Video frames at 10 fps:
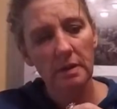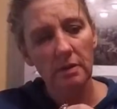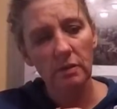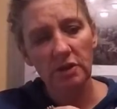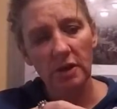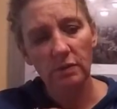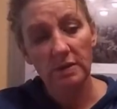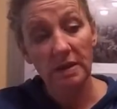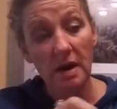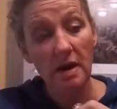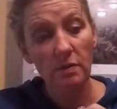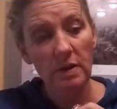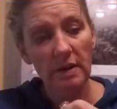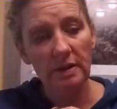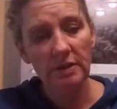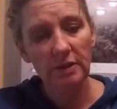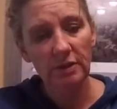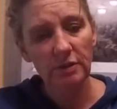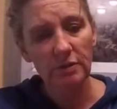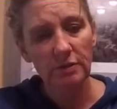which I was not wanting to
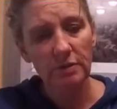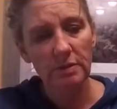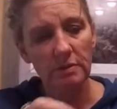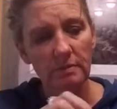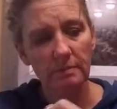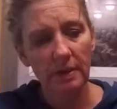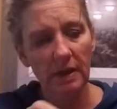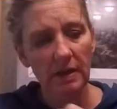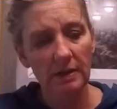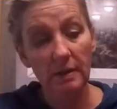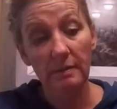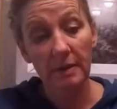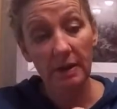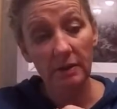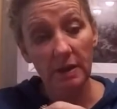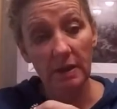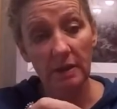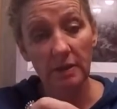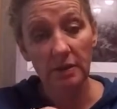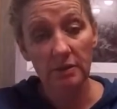use, but I'm gonna go ahead
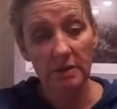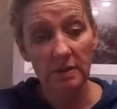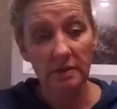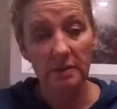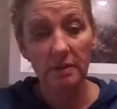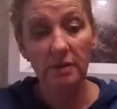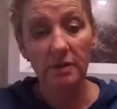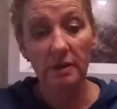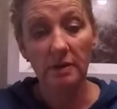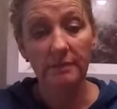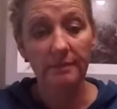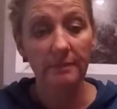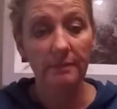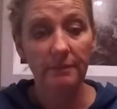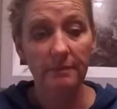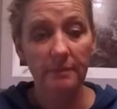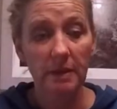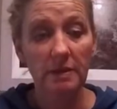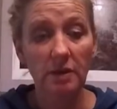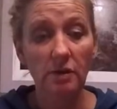and use it until the
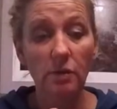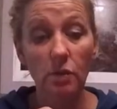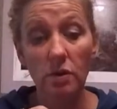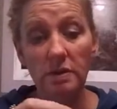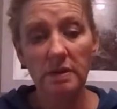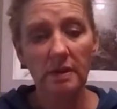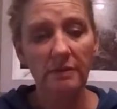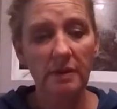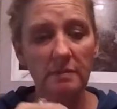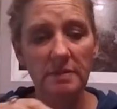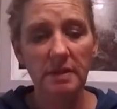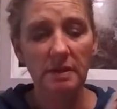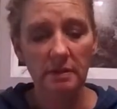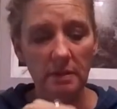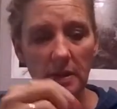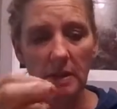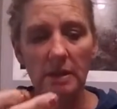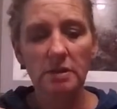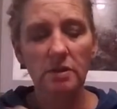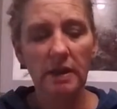wool stuff comes in,
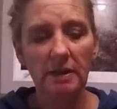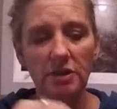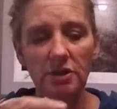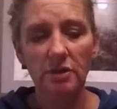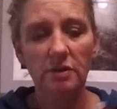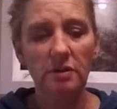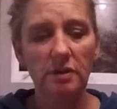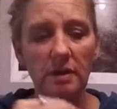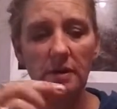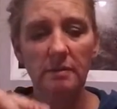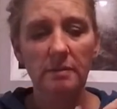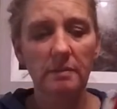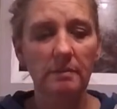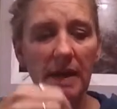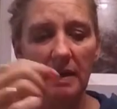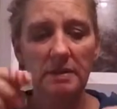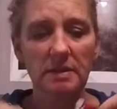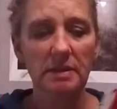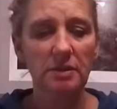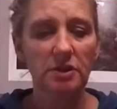so I can show you the back
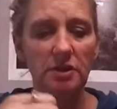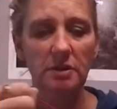stitch.